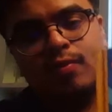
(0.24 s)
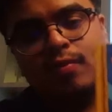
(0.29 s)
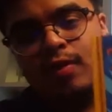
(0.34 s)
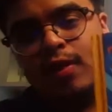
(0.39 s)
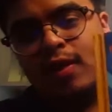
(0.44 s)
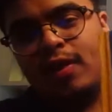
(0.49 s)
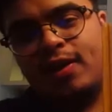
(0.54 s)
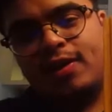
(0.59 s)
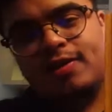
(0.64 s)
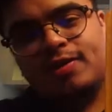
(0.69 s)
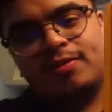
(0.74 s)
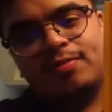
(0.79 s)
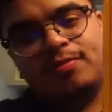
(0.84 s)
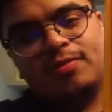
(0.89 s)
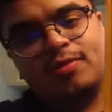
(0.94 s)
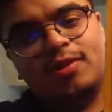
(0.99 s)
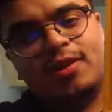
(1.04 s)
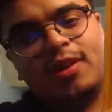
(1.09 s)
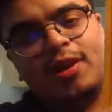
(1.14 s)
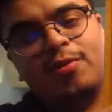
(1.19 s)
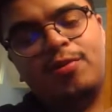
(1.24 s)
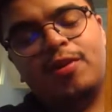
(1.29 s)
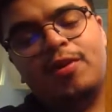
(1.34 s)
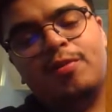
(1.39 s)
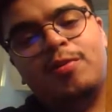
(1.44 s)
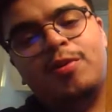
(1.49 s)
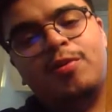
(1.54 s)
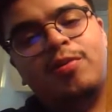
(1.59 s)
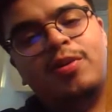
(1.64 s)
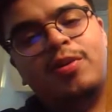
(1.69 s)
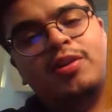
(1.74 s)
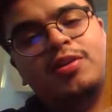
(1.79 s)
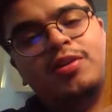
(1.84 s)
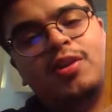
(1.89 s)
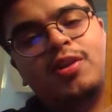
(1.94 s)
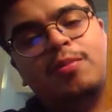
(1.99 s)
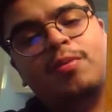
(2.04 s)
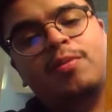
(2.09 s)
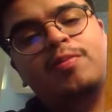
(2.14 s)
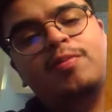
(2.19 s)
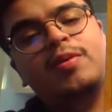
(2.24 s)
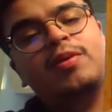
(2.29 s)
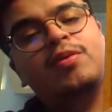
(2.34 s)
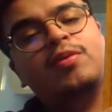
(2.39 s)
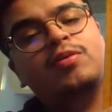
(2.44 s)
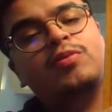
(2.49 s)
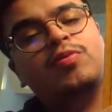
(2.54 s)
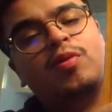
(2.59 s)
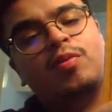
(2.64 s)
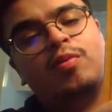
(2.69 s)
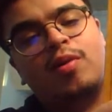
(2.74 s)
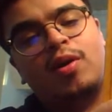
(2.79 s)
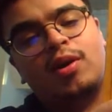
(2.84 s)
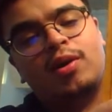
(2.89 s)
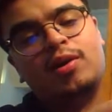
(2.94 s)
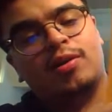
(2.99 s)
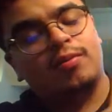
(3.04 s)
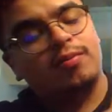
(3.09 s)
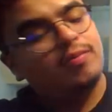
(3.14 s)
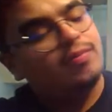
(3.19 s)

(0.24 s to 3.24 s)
Hi guys. Today we're going to be reading Tumblebee Goes for a Walk.